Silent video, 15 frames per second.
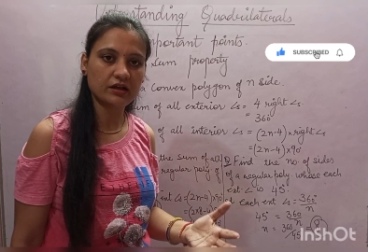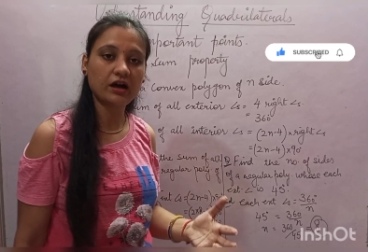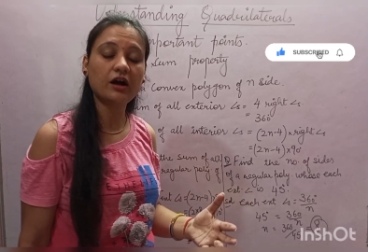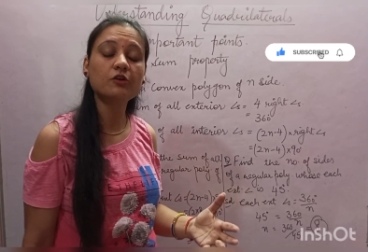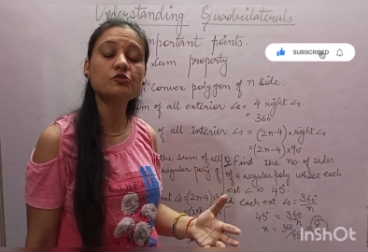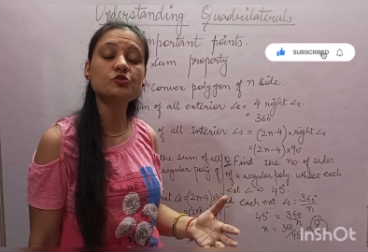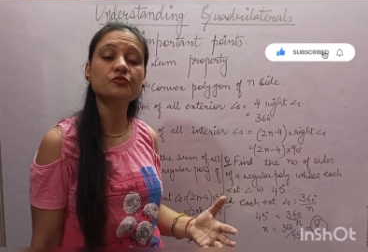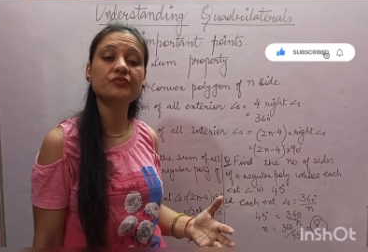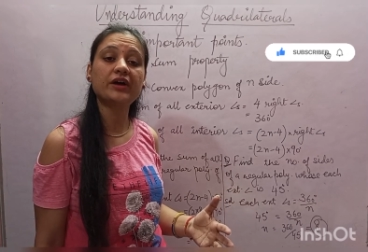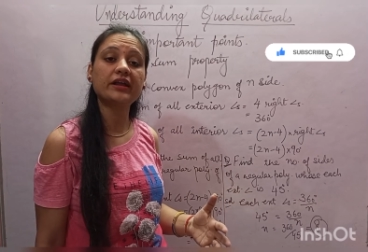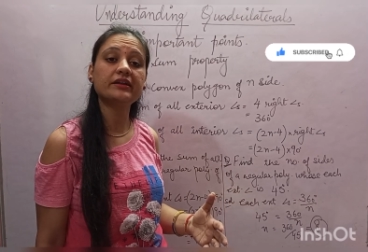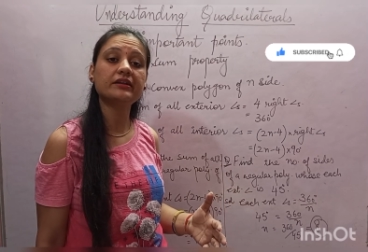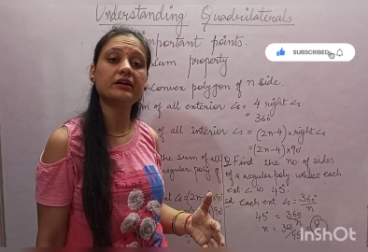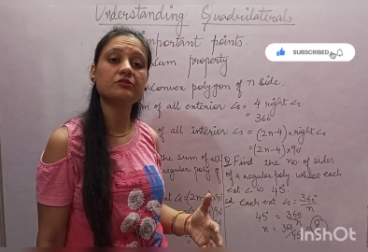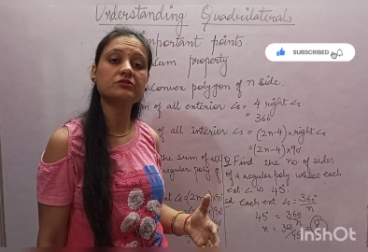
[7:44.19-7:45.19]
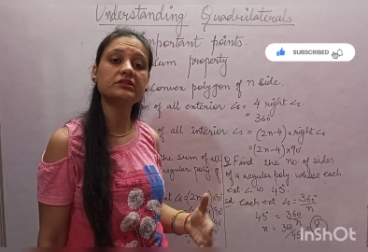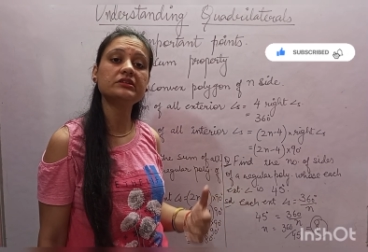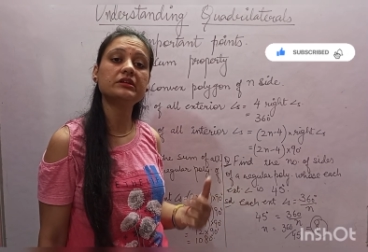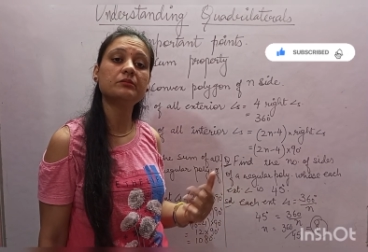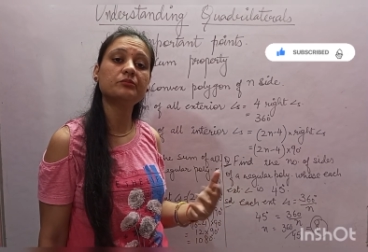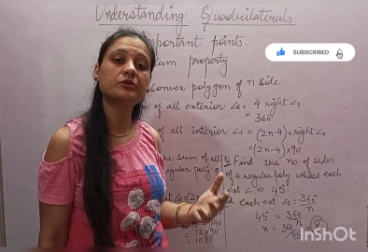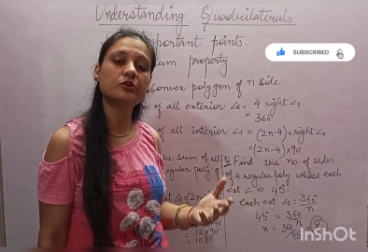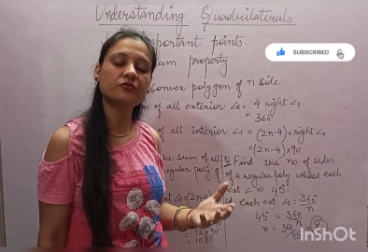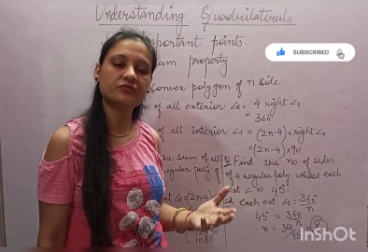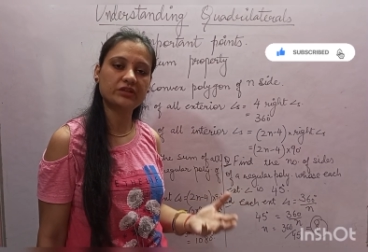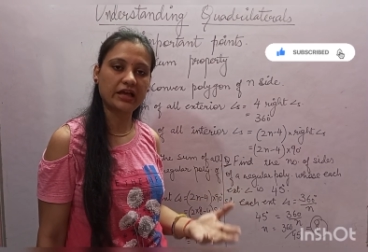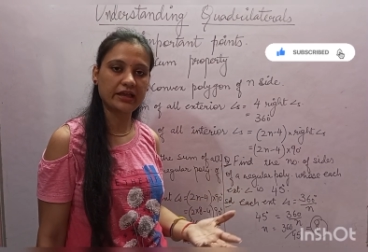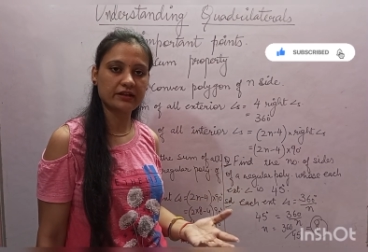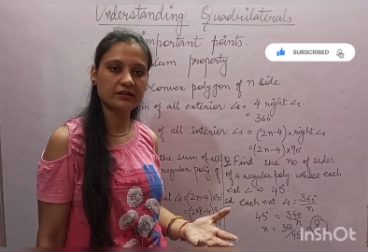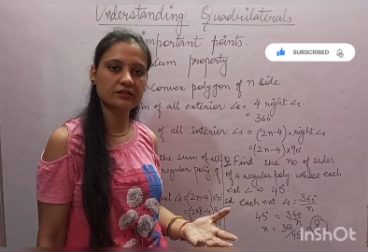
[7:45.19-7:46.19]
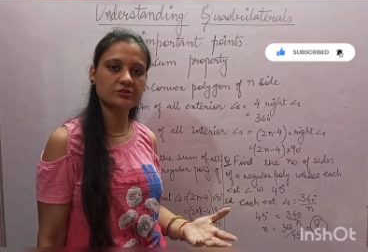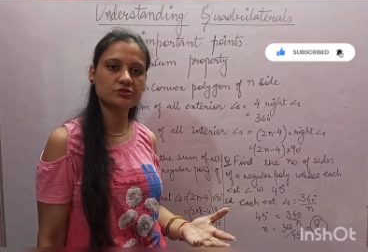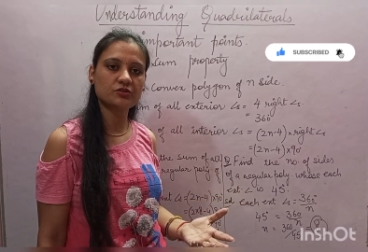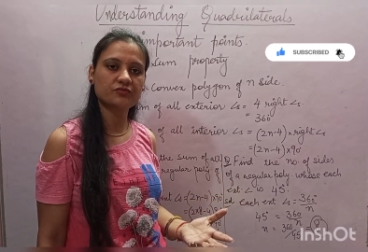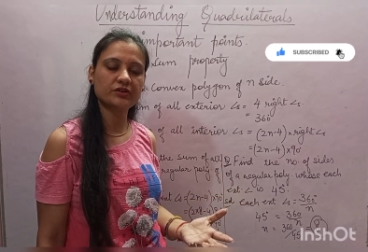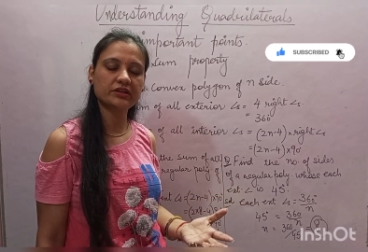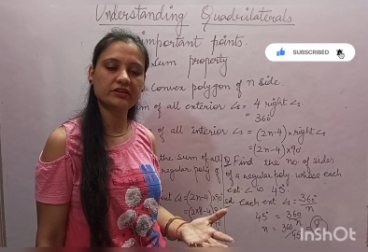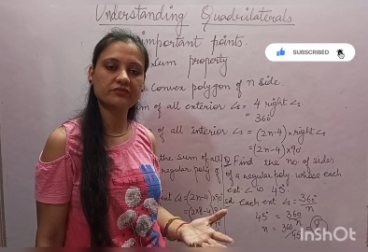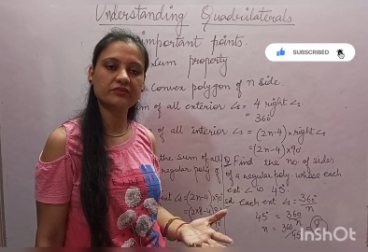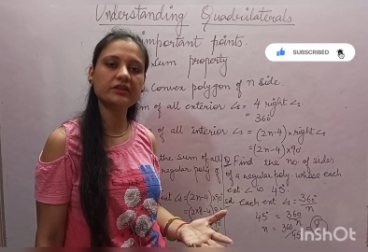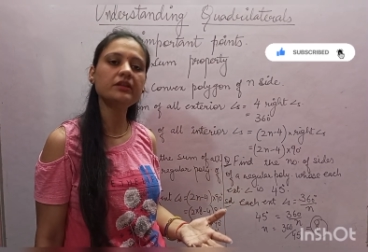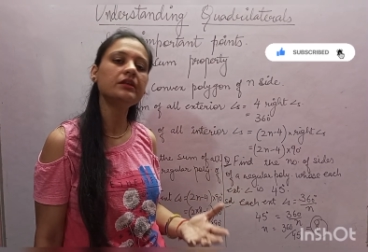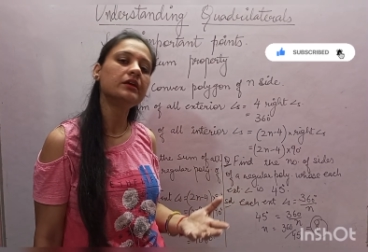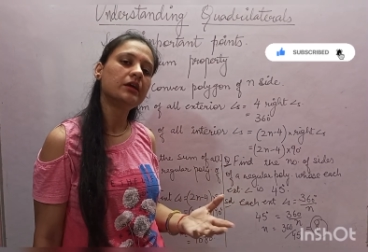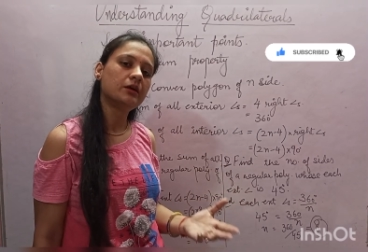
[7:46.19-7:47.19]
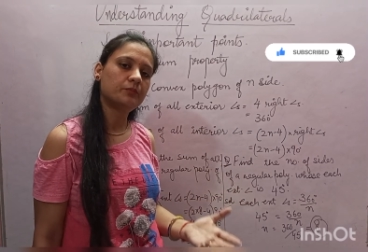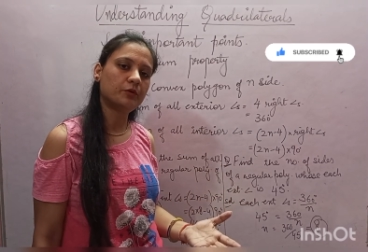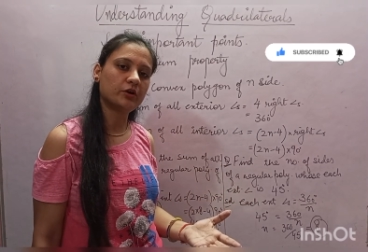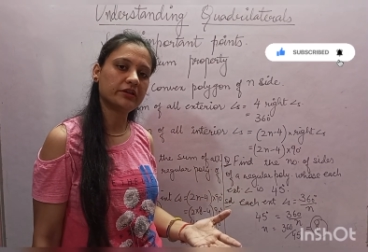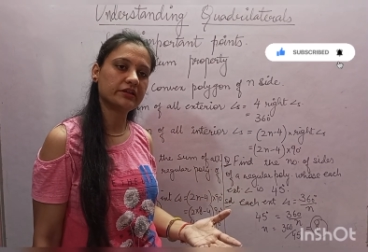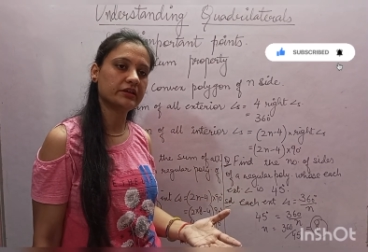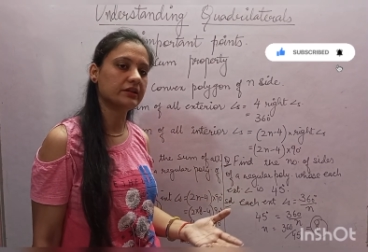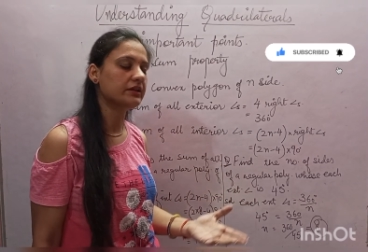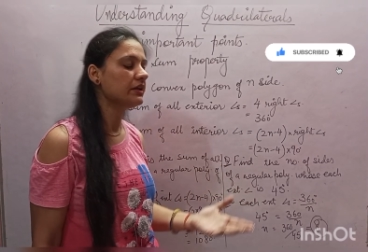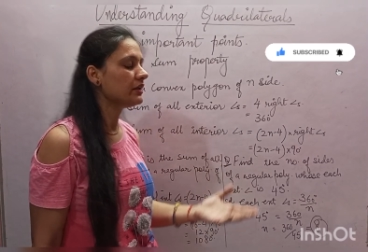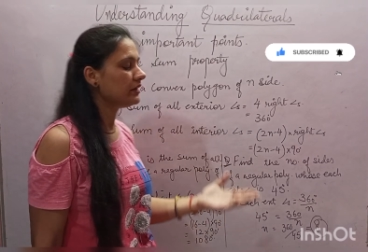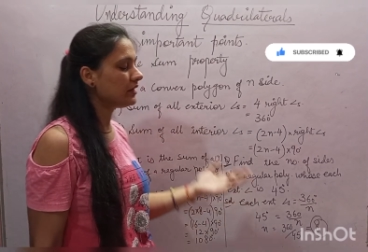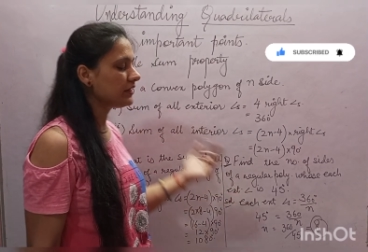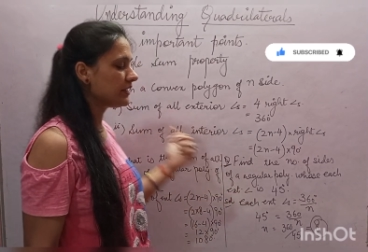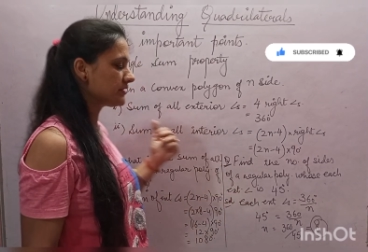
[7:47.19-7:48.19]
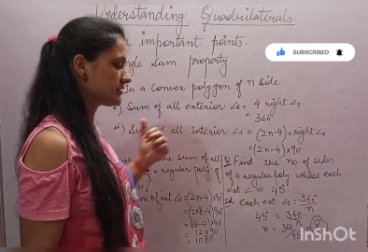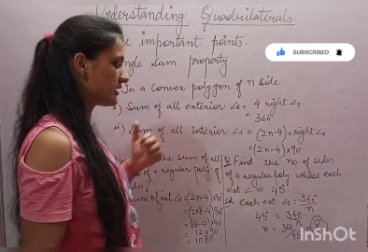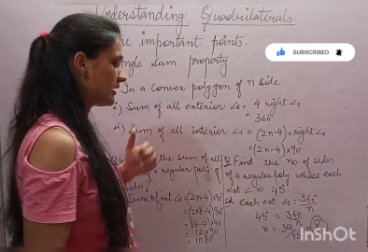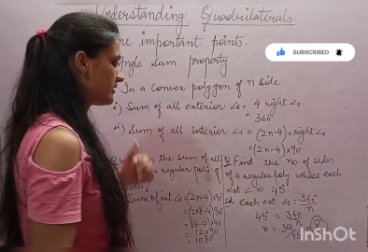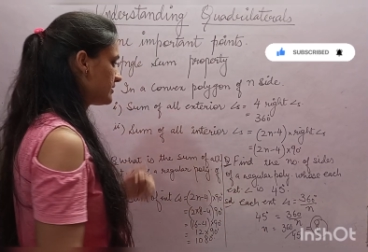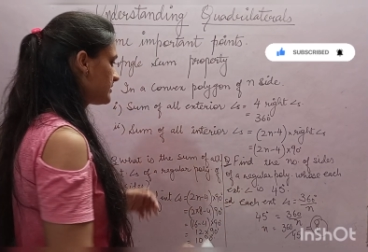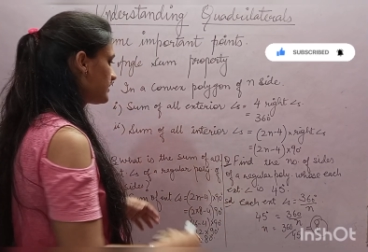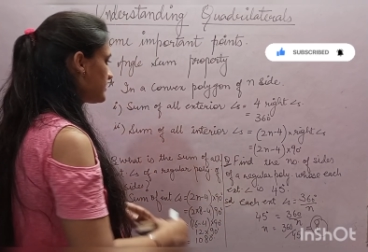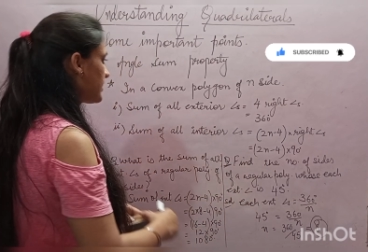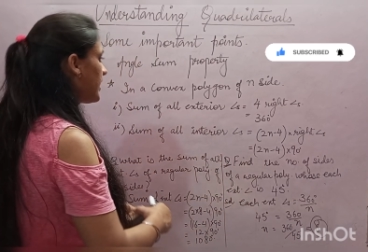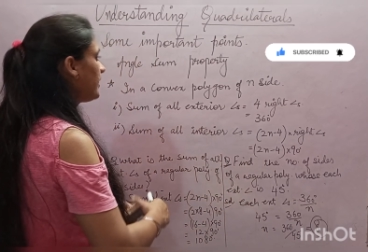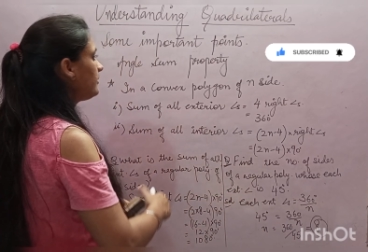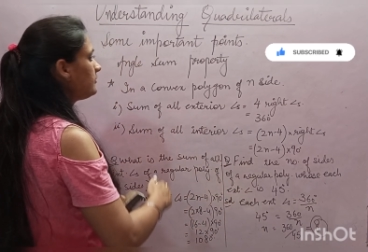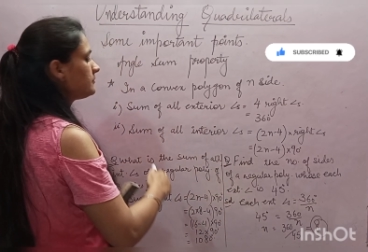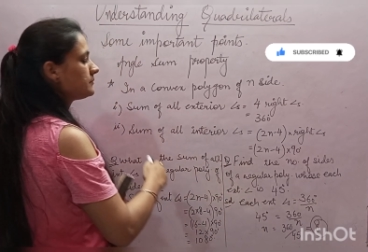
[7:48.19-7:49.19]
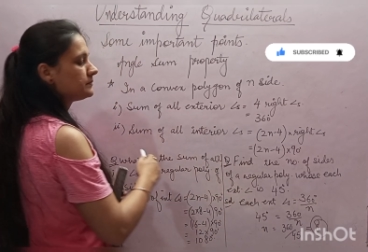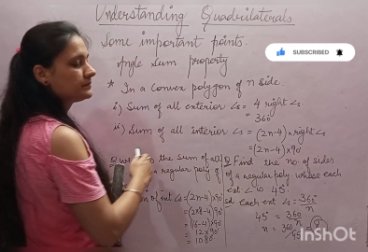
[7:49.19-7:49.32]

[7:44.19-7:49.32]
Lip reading: How to find out the number of diagonals of a given polygon. Now let's understand.